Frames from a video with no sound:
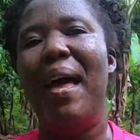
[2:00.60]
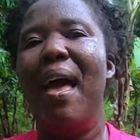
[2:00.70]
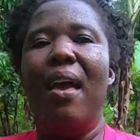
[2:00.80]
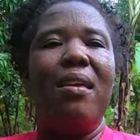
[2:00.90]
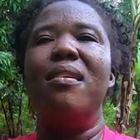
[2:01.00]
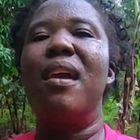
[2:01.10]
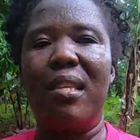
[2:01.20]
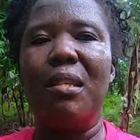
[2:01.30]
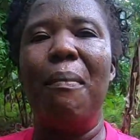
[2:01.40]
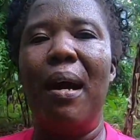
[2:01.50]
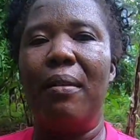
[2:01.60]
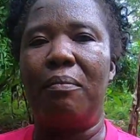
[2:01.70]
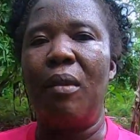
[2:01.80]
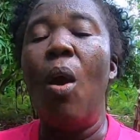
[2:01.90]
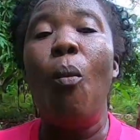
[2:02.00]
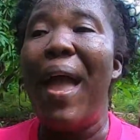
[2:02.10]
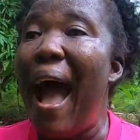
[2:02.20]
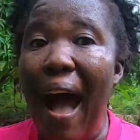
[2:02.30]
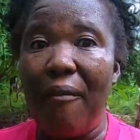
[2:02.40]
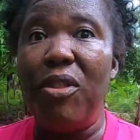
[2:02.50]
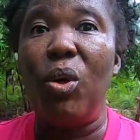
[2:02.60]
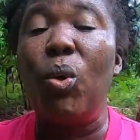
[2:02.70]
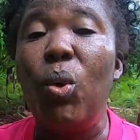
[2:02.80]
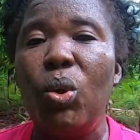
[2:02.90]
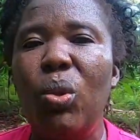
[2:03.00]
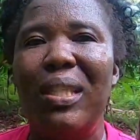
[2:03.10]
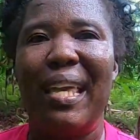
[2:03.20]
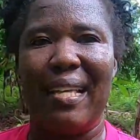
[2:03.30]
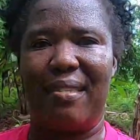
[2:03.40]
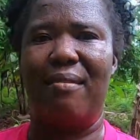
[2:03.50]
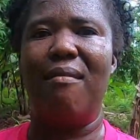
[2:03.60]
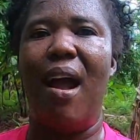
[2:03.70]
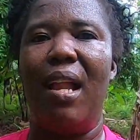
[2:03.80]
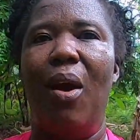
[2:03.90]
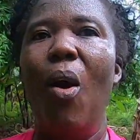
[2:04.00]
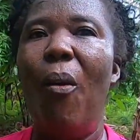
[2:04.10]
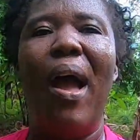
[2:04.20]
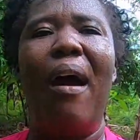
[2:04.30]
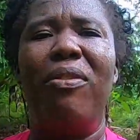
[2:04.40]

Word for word: Mm -hmm. Yes, man. We have the good, good castor oil. Yes, we sir.